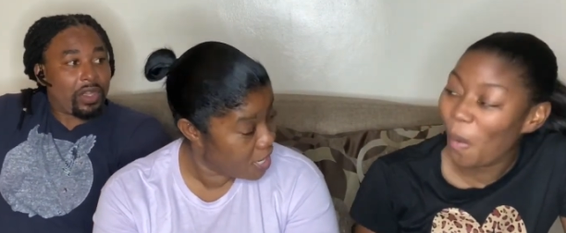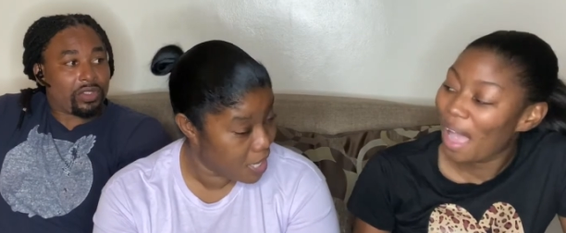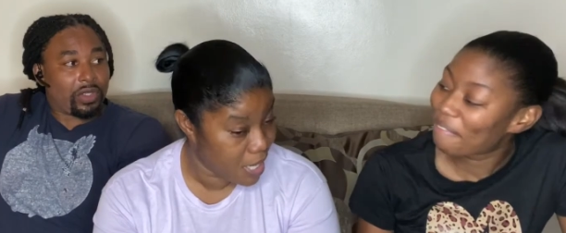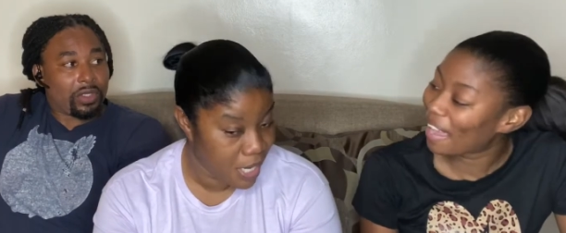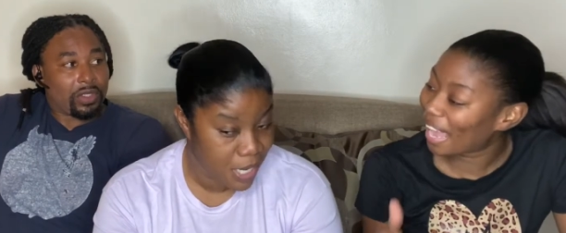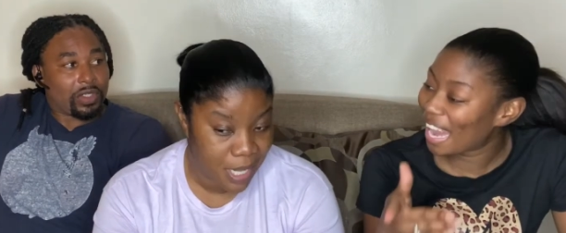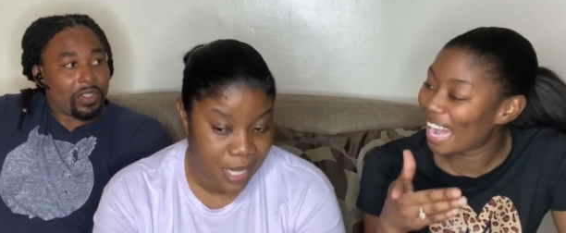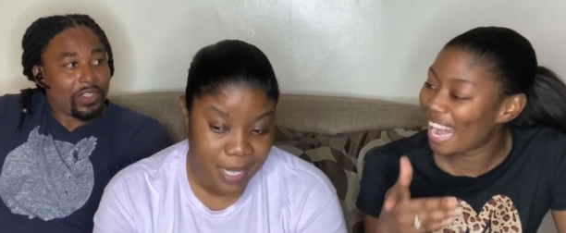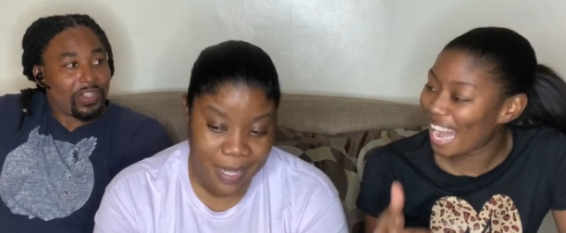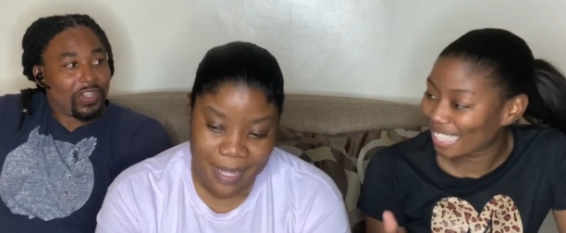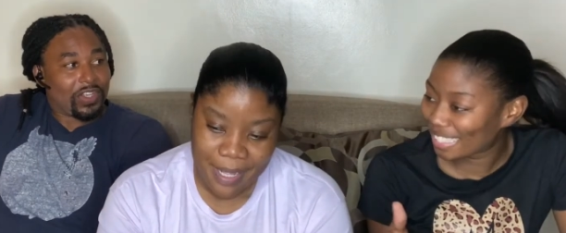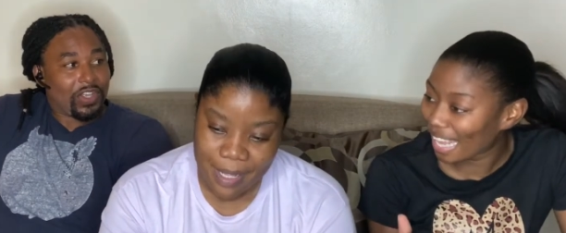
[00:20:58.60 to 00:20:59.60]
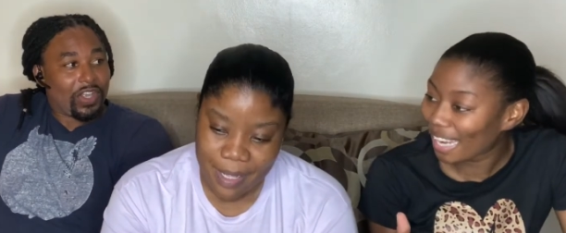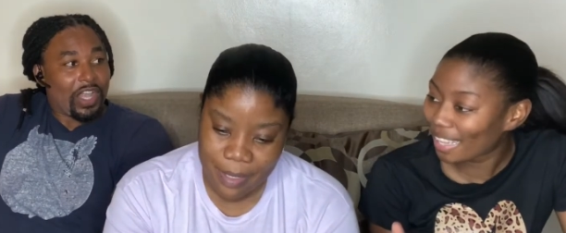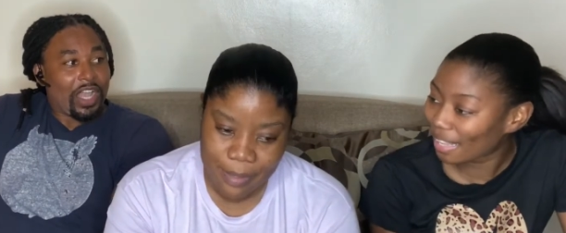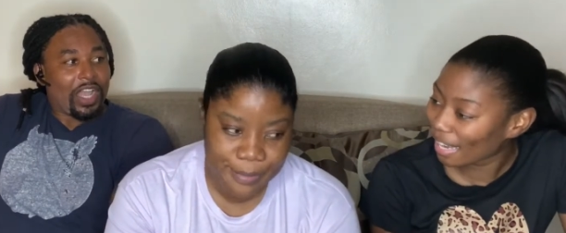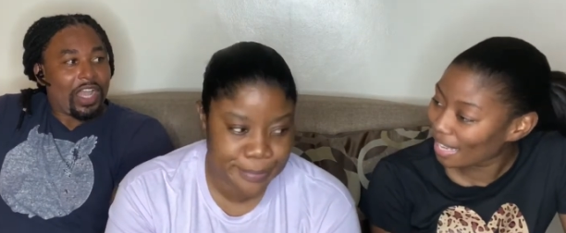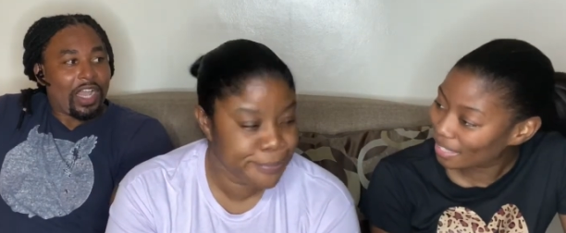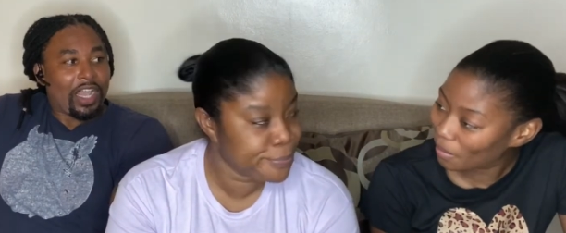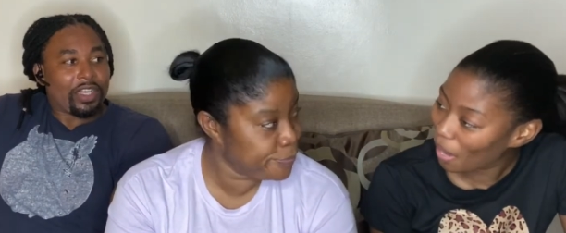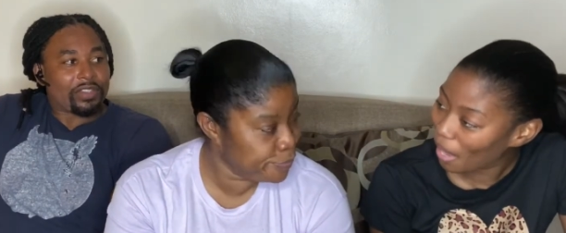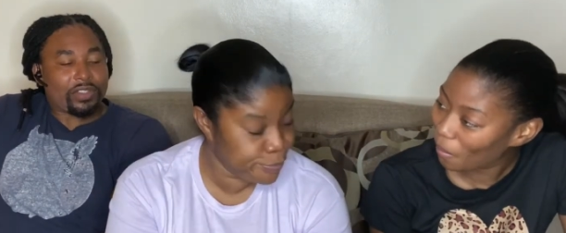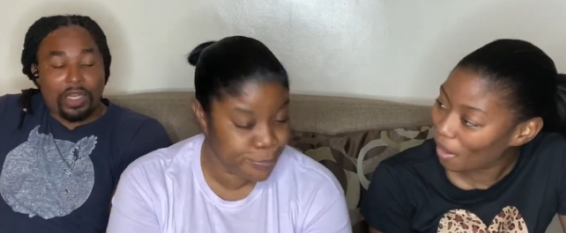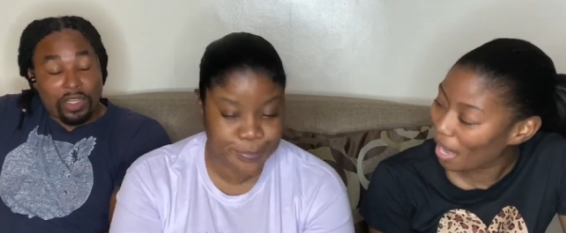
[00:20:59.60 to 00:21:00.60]
Speaker 1: if I get less than
Speaker 2: it, you know.
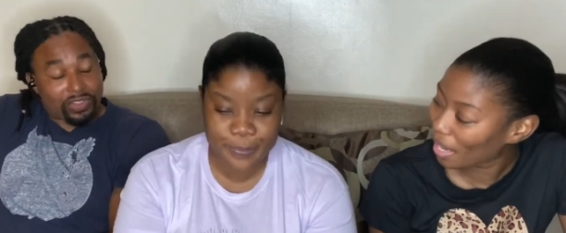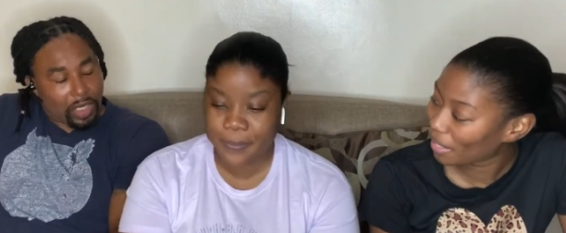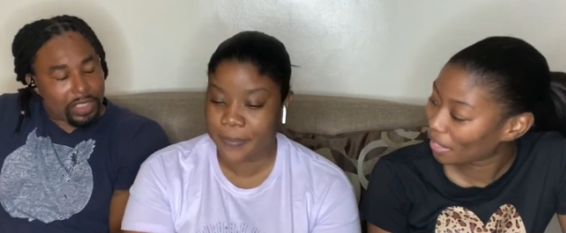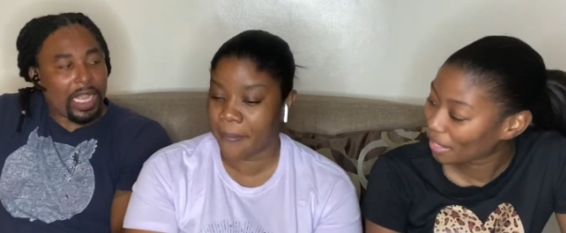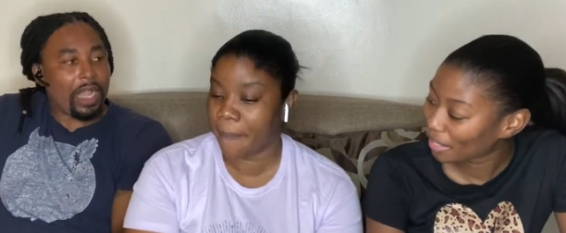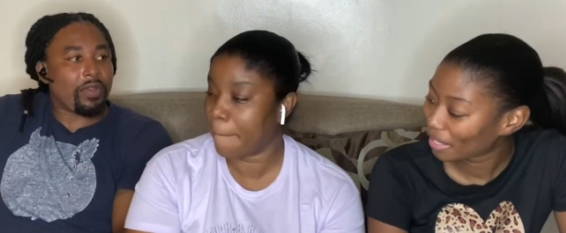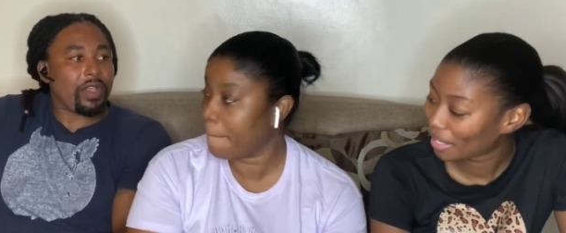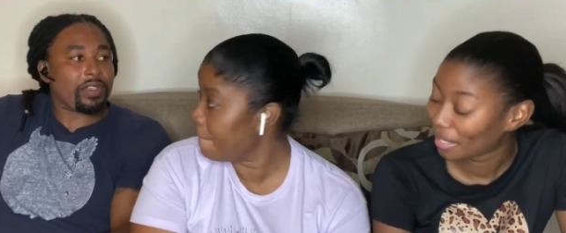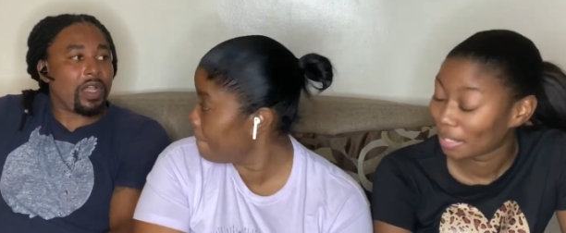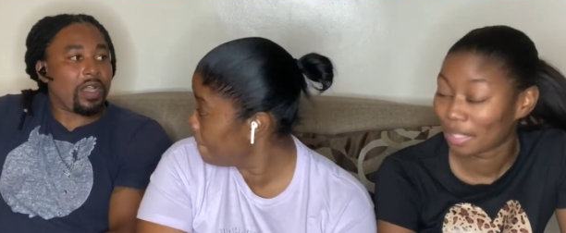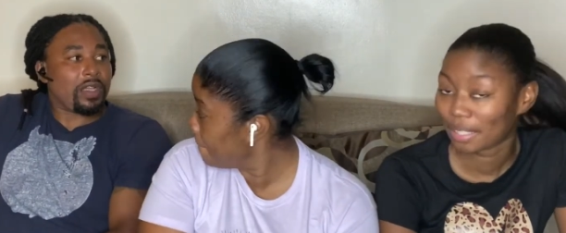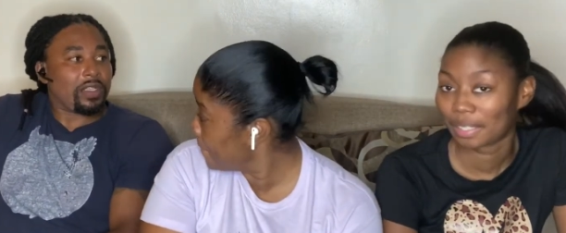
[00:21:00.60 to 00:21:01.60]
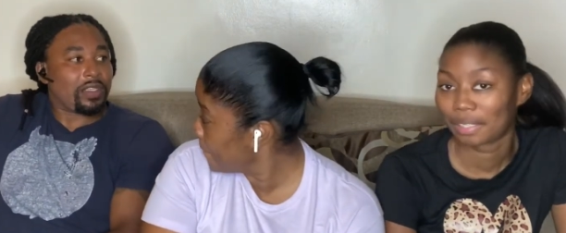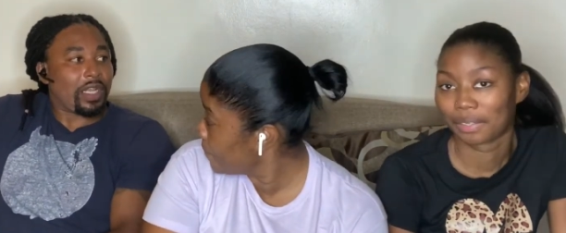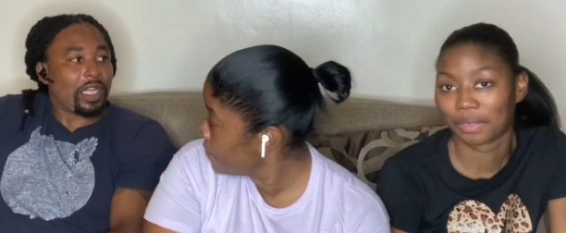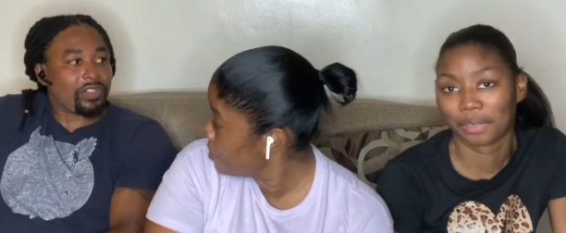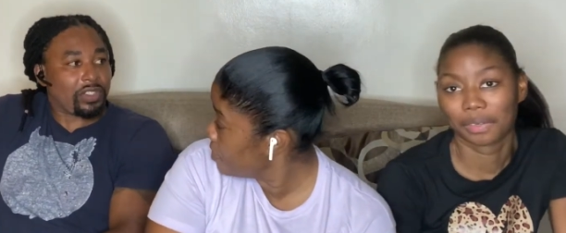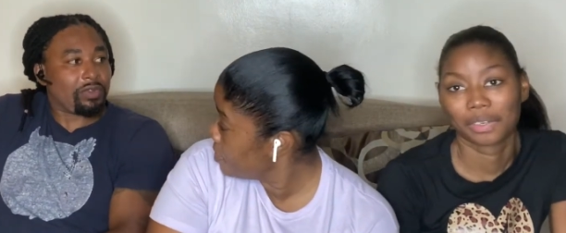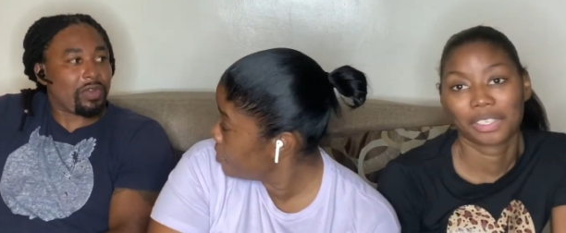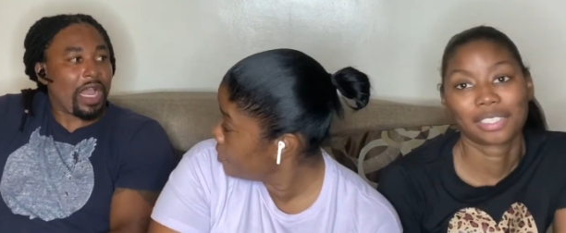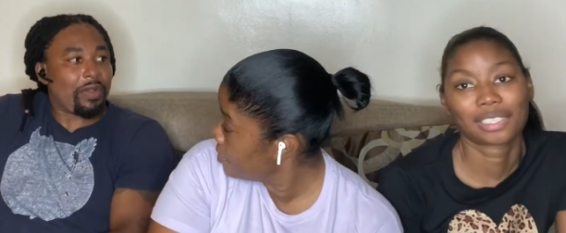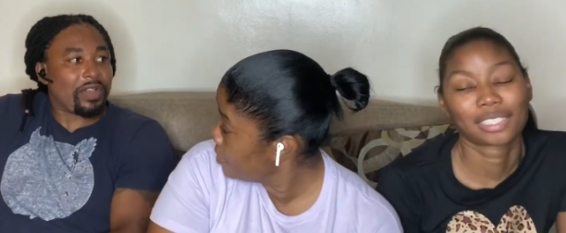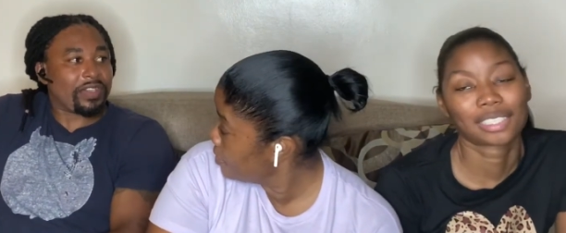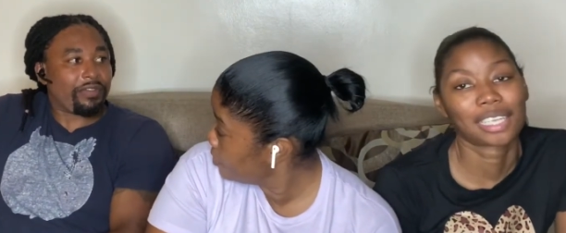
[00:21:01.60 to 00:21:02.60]
Mm. So that's
Speaker 1: what I always go? And she will mm-hmm.
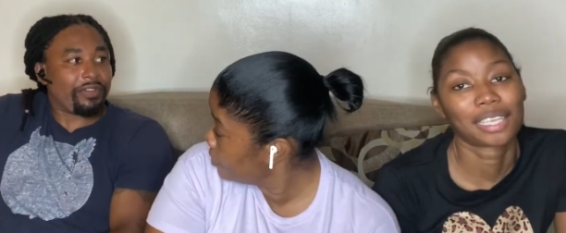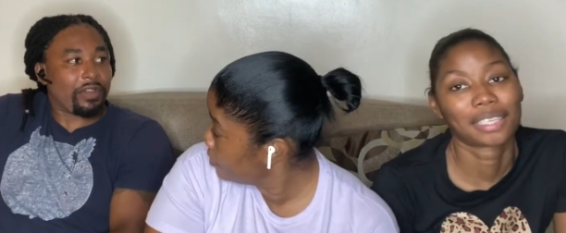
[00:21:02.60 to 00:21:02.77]
always have to